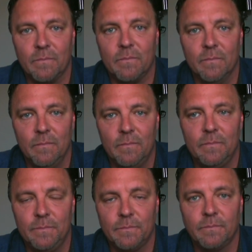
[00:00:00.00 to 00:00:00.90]

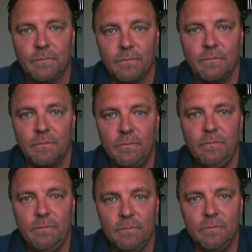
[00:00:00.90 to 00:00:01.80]

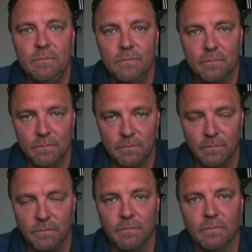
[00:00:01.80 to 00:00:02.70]

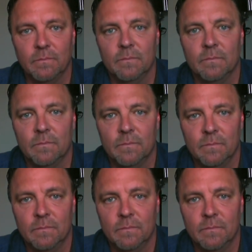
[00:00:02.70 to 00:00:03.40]
No words are spoken by the person on screen.